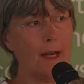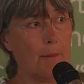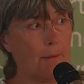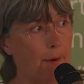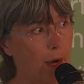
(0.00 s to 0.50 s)

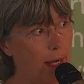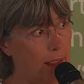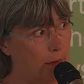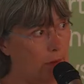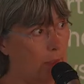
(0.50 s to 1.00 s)

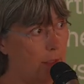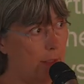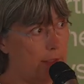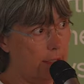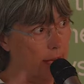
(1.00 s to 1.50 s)
lamprey, which
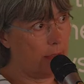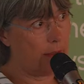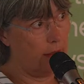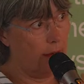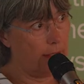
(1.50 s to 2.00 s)
is the next
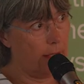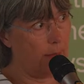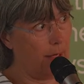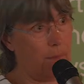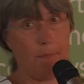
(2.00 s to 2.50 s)
size
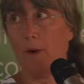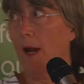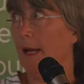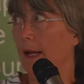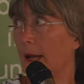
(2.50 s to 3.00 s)
up
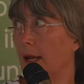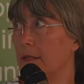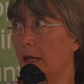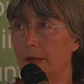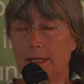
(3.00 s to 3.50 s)
lamprey, has
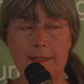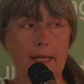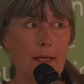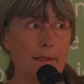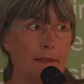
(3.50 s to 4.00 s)
only
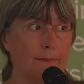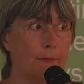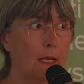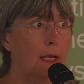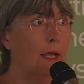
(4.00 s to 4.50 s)
six.
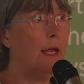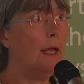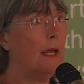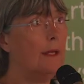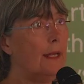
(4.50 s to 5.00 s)

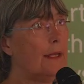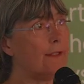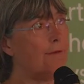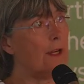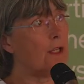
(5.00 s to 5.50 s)
And these
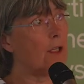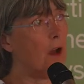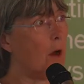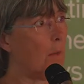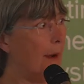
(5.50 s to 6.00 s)
fish
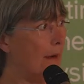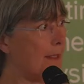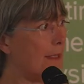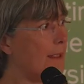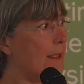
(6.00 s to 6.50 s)
are
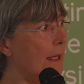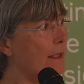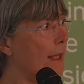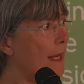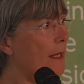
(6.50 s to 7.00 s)
parasitic.
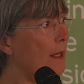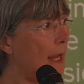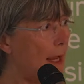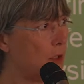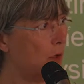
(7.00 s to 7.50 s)
They
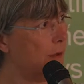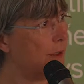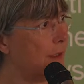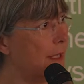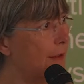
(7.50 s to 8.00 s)
latch
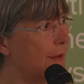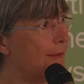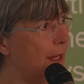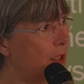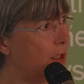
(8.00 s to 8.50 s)
onto the other
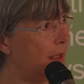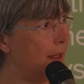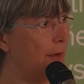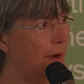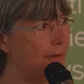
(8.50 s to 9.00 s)
fish in
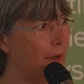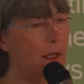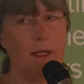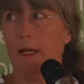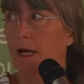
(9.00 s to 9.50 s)
the river.
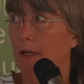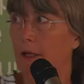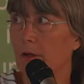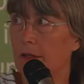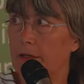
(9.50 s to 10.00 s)
And
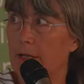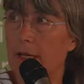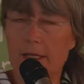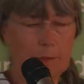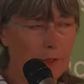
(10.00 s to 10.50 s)
you can see
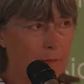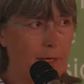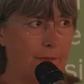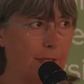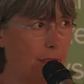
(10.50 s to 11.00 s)
in the bottom
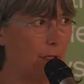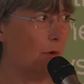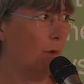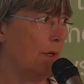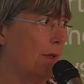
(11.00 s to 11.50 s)
left-hand
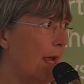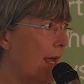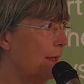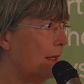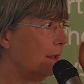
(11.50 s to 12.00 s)
corner there,
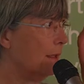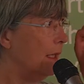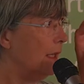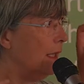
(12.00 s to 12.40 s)
the little